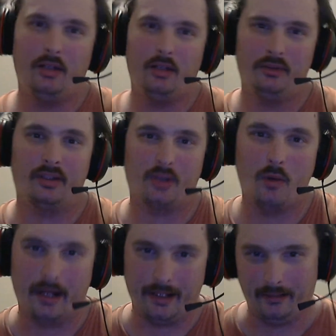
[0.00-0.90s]
news is
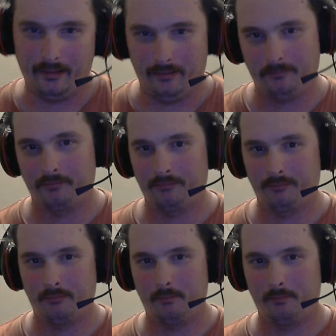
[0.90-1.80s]
who I am.
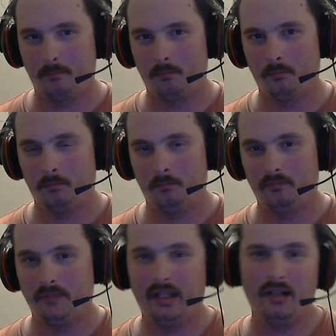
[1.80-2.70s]

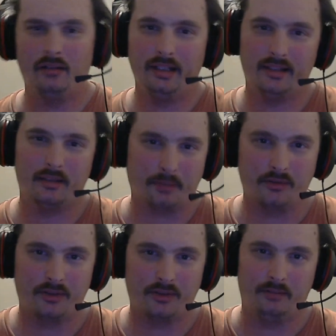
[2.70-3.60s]
Not only as a
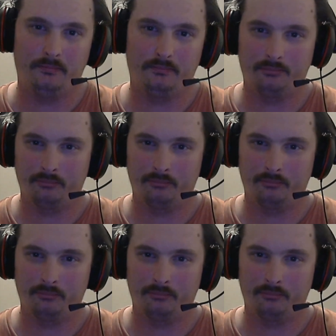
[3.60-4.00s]
person,